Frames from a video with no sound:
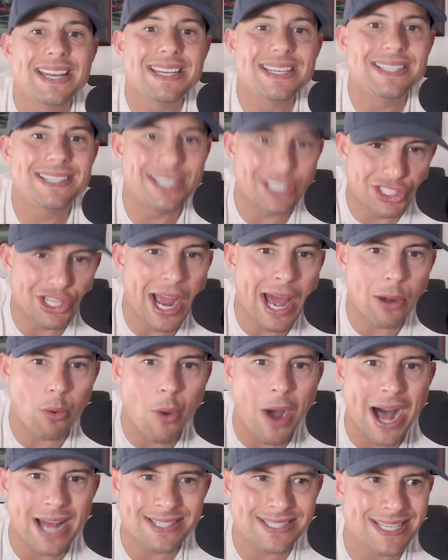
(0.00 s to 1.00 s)
Deshaun
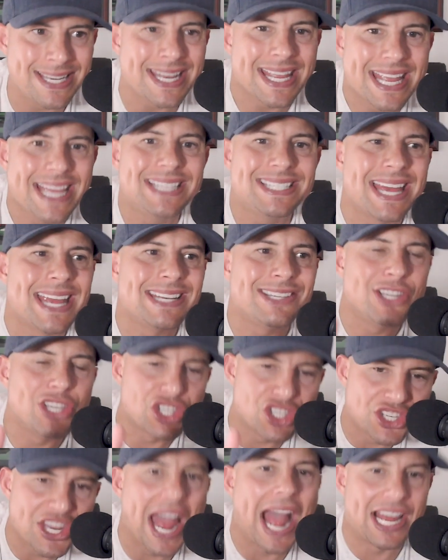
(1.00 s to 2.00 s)
Watson is a
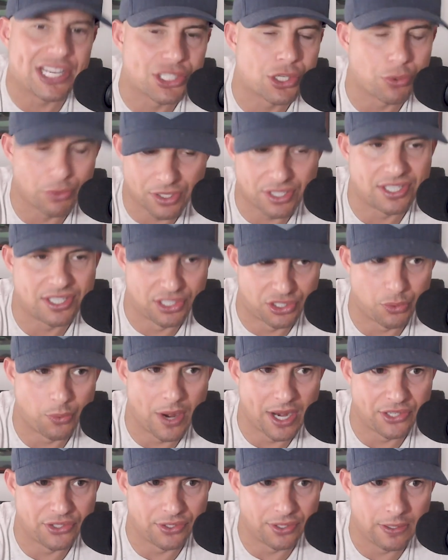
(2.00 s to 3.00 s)
disastrous
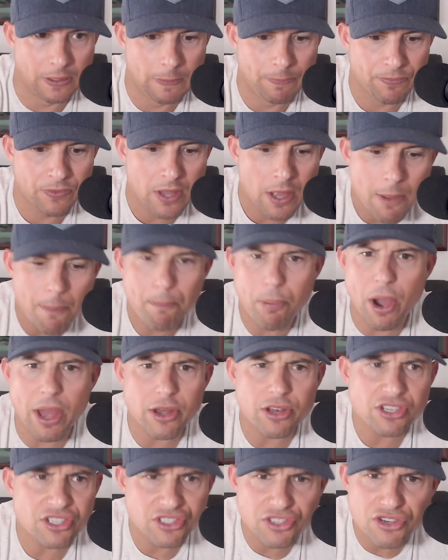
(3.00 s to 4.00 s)
situation.
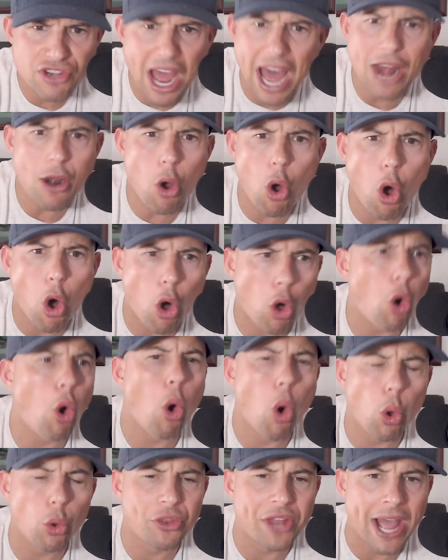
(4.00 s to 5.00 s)
But not all
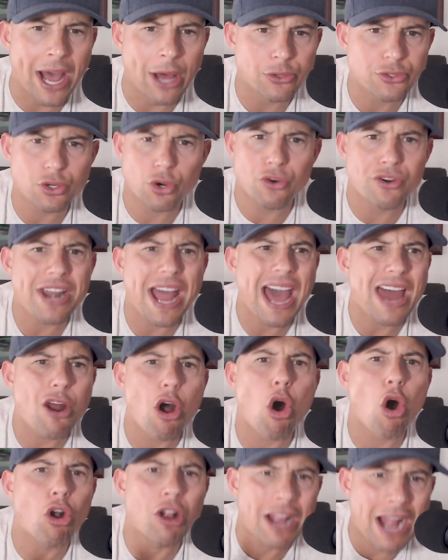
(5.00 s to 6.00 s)
holdouts or not
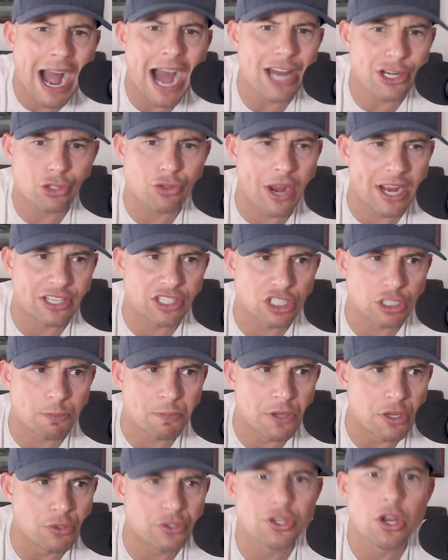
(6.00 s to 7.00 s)
all contract
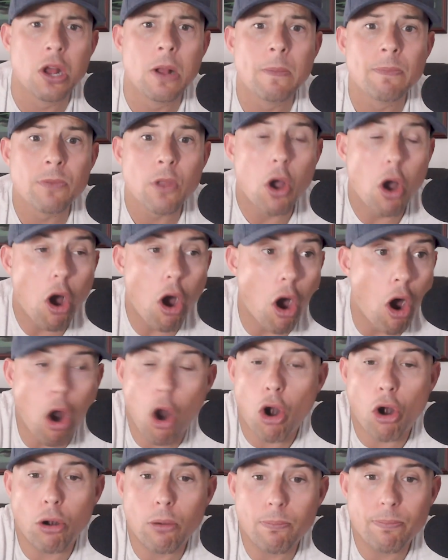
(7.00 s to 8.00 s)
disputes
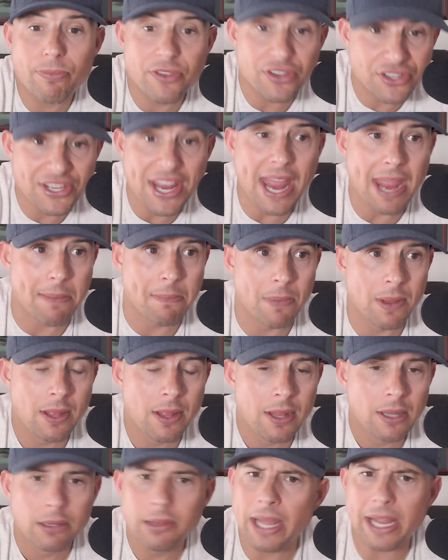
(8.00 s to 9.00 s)
are the same.
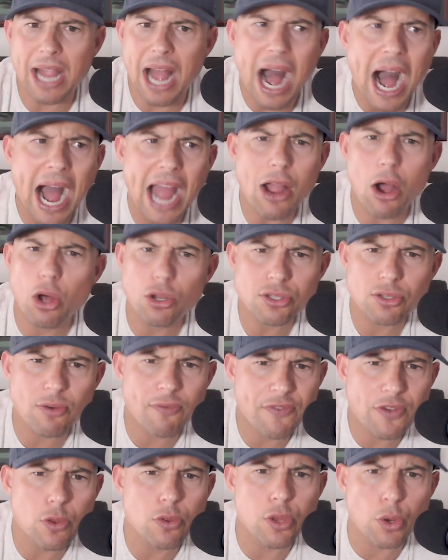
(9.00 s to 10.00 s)
Like, I also
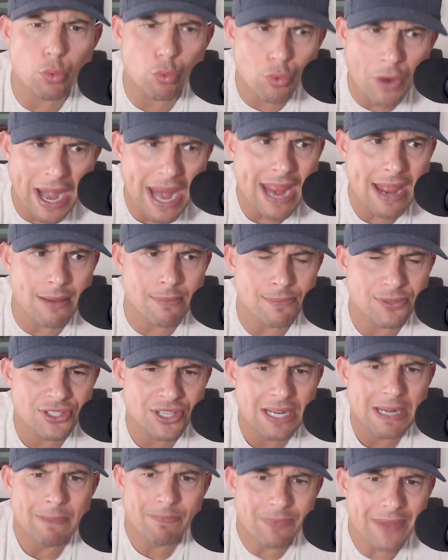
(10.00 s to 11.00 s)
view the Rams
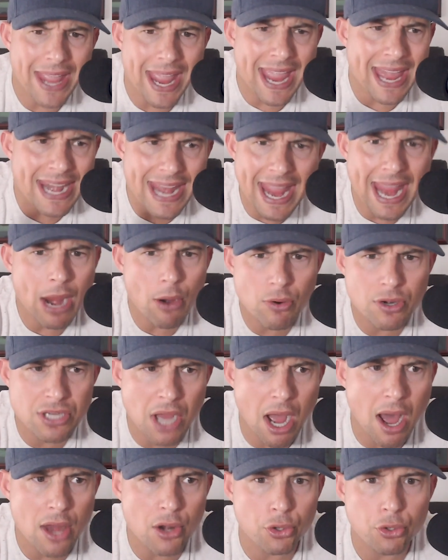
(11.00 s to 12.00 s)
and Aaron
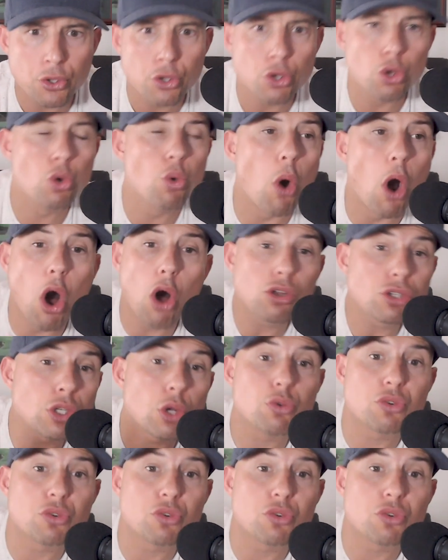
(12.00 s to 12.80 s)
Donald, who also